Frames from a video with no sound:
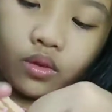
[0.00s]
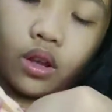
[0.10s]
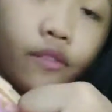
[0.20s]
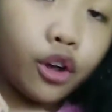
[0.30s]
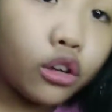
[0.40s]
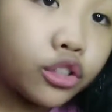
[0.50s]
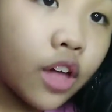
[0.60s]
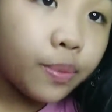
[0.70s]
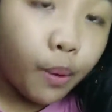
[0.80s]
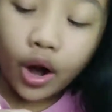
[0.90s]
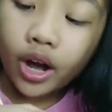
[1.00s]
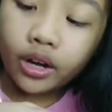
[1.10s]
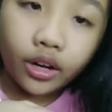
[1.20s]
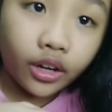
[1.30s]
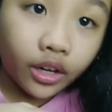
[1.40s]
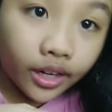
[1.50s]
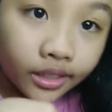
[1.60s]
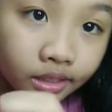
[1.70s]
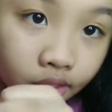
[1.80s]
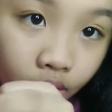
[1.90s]
If you go to that part, you
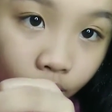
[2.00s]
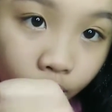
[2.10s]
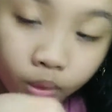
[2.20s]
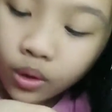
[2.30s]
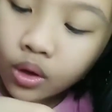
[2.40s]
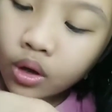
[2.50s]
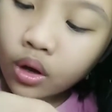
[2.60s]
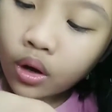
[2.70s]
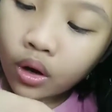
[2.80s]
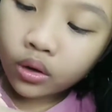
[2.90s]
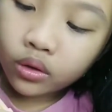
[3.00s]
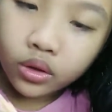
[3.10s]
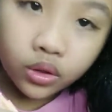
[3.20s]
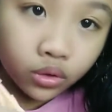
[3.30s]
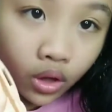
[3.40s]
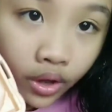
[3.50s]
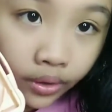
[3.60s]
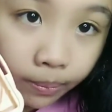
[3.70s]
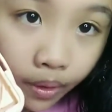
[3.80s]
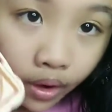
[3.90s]
need to go to
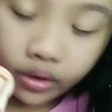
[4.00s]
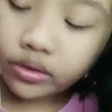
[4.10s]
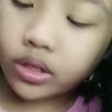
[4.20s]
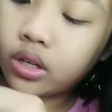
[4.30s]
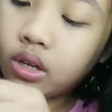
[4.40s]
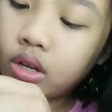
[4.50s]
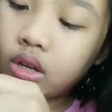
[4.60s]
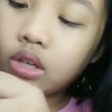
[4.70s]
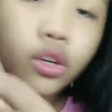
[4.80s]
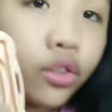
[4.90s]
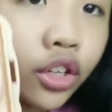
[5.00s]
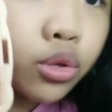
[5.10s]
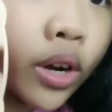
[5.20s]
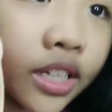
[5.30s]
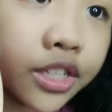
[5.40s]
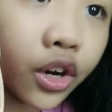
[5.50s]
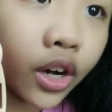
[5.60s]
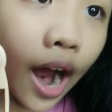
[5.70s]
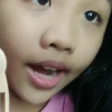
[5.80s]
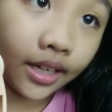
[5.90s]
that part. So this one is your
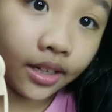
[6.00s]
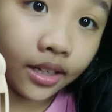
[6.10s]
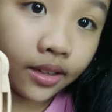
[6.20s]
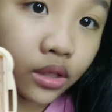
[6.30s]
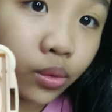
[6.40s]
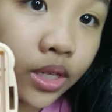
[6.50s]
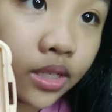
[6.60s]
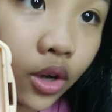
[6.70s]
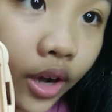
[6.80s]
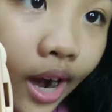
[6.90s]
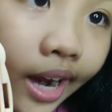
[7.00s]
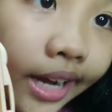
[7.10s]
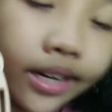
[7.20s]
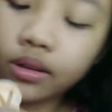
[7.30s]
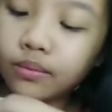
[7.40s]
guide. This one is your guide.